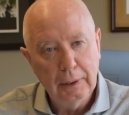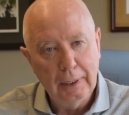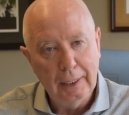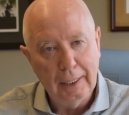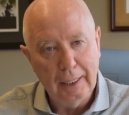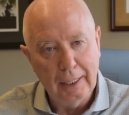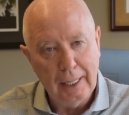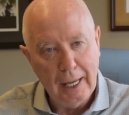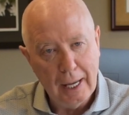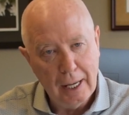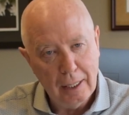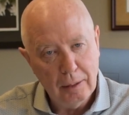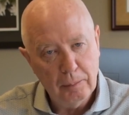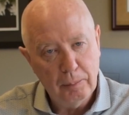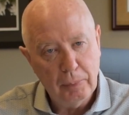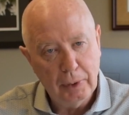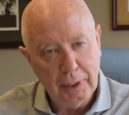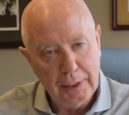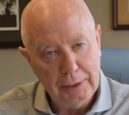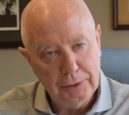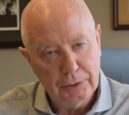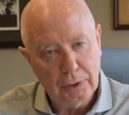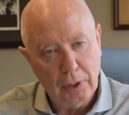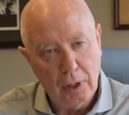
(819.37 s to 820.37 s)
And again,
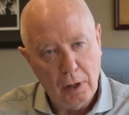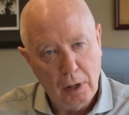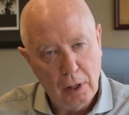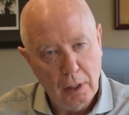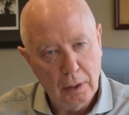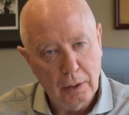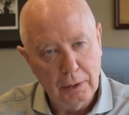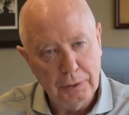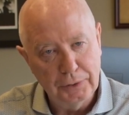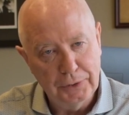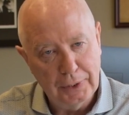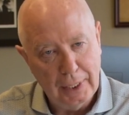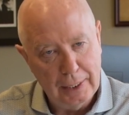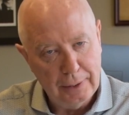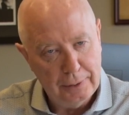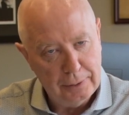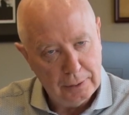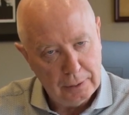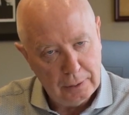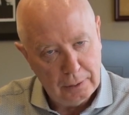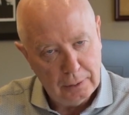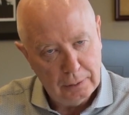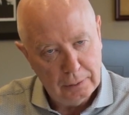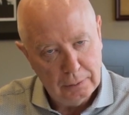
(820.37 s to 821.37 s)
please call our
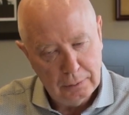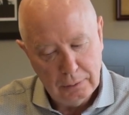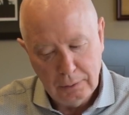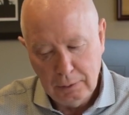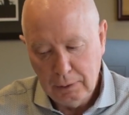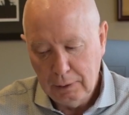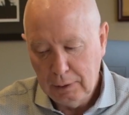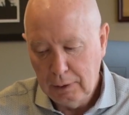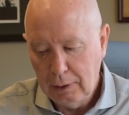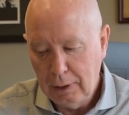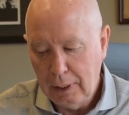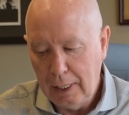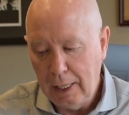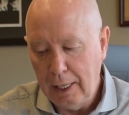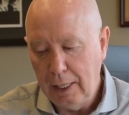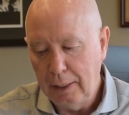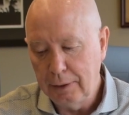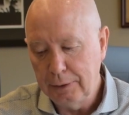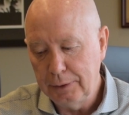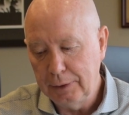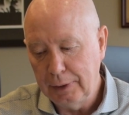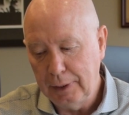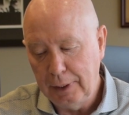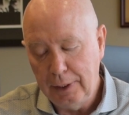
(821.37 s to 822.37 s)
center
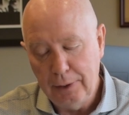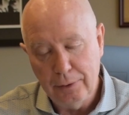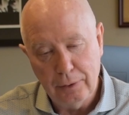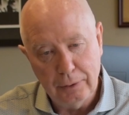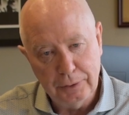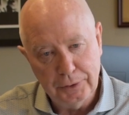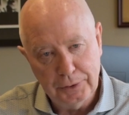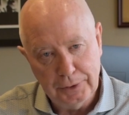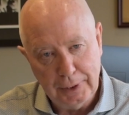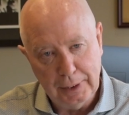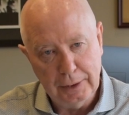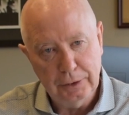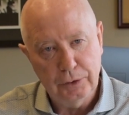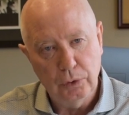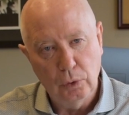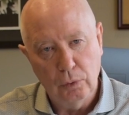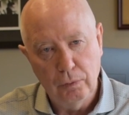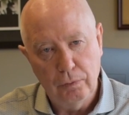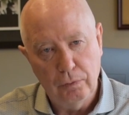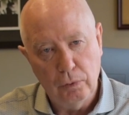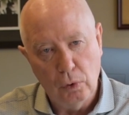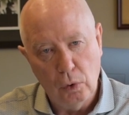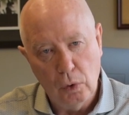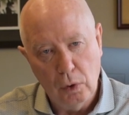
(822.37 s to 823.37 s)
at either
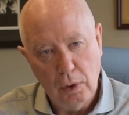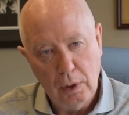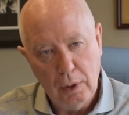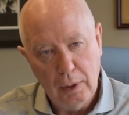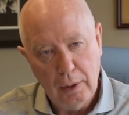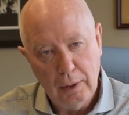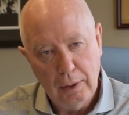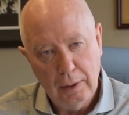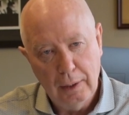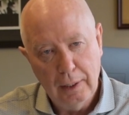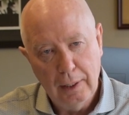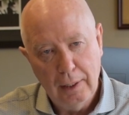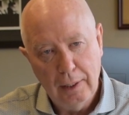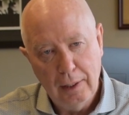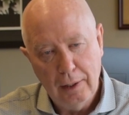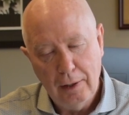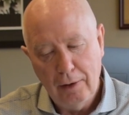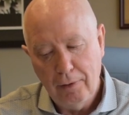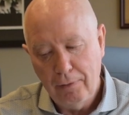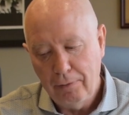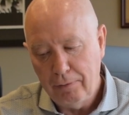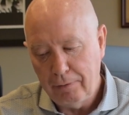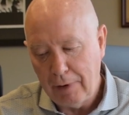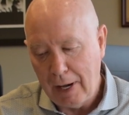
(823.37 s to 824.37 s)

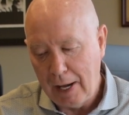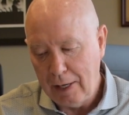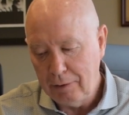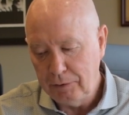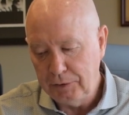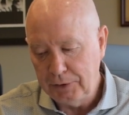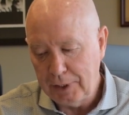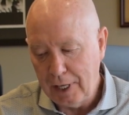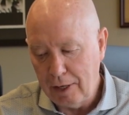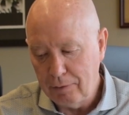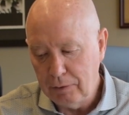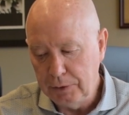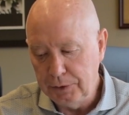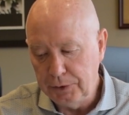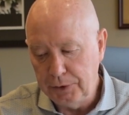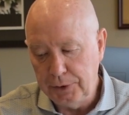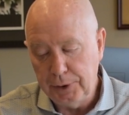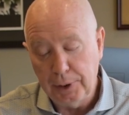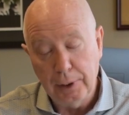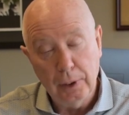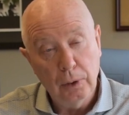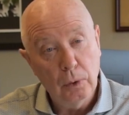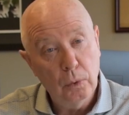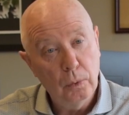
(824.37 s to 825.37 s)

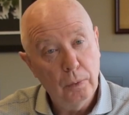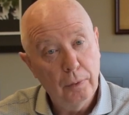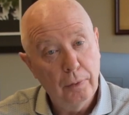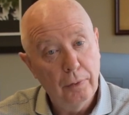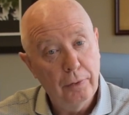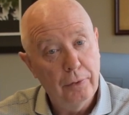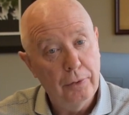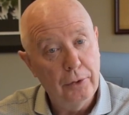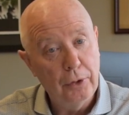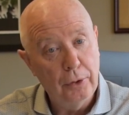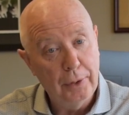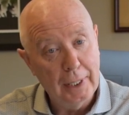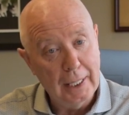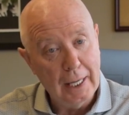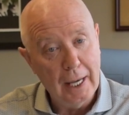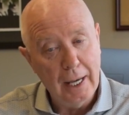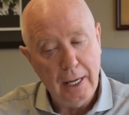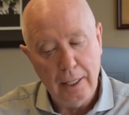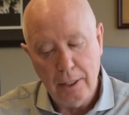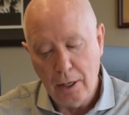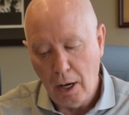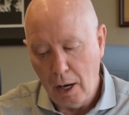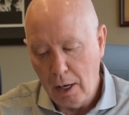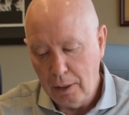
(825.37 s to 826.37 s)

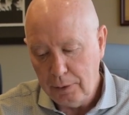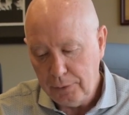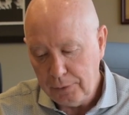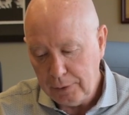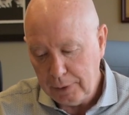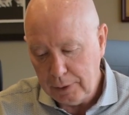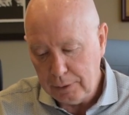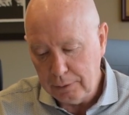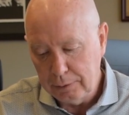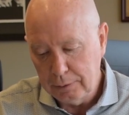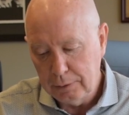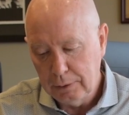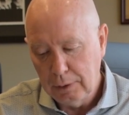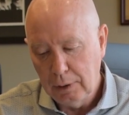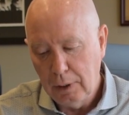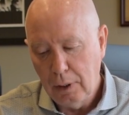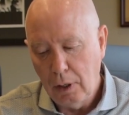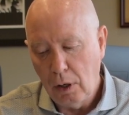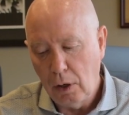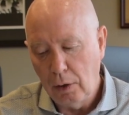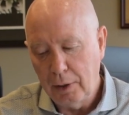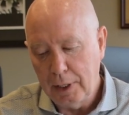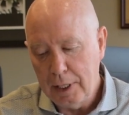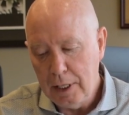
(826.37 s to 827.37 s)
604-570-3800
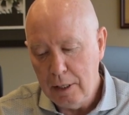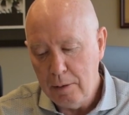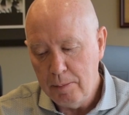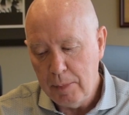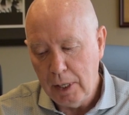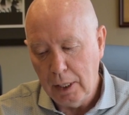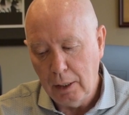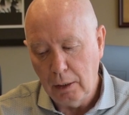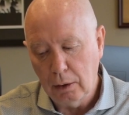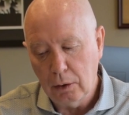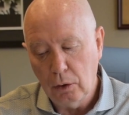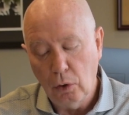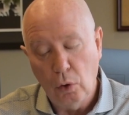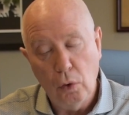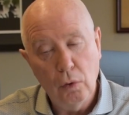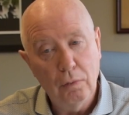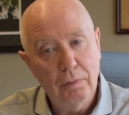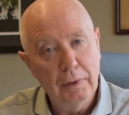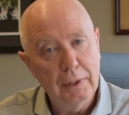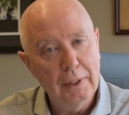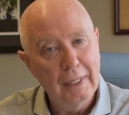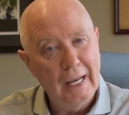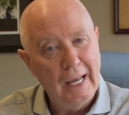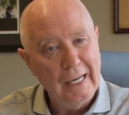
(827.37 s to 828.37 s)
or email
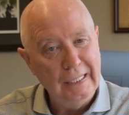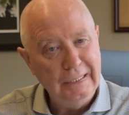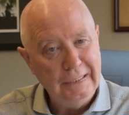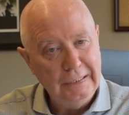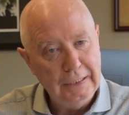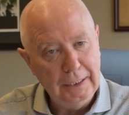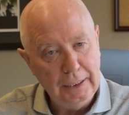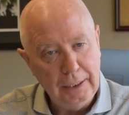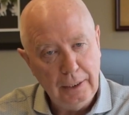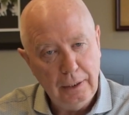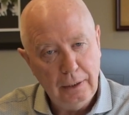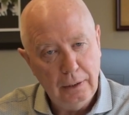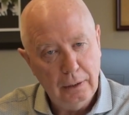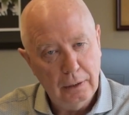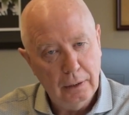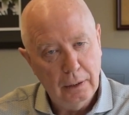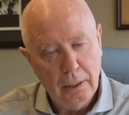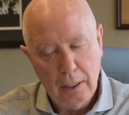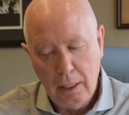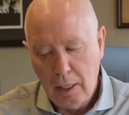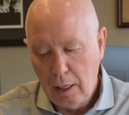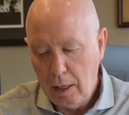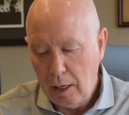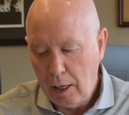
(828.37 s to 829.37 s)

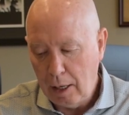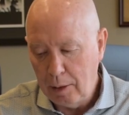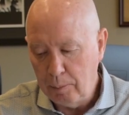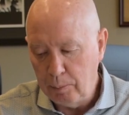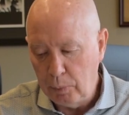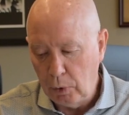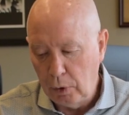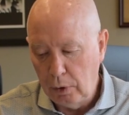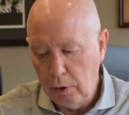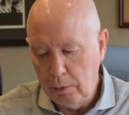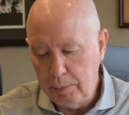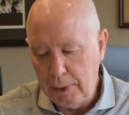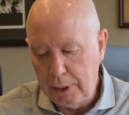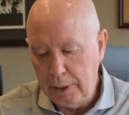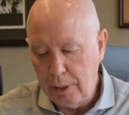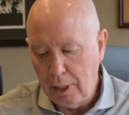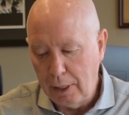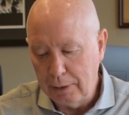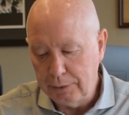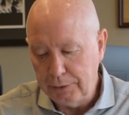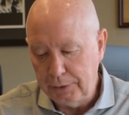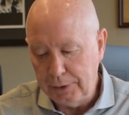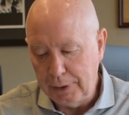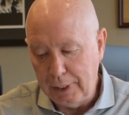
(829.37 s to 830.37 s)

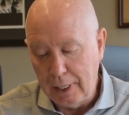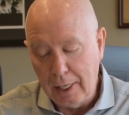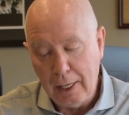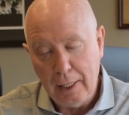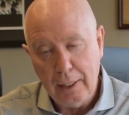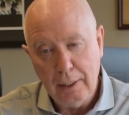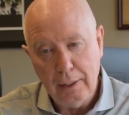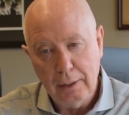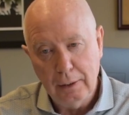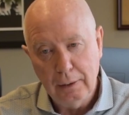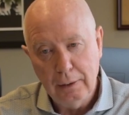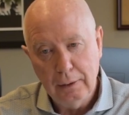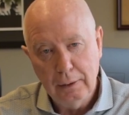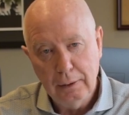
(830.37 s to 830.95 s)
COVID19@burnaby.ca.